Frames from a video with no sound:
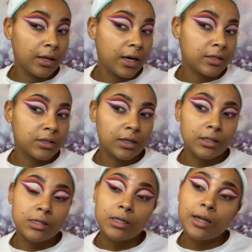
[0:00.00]
As you can
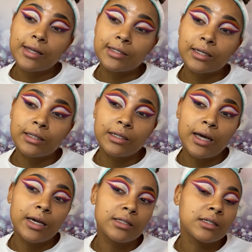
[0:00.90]
see, it has like the
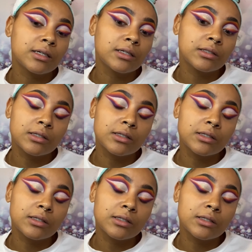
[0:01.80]
nicest,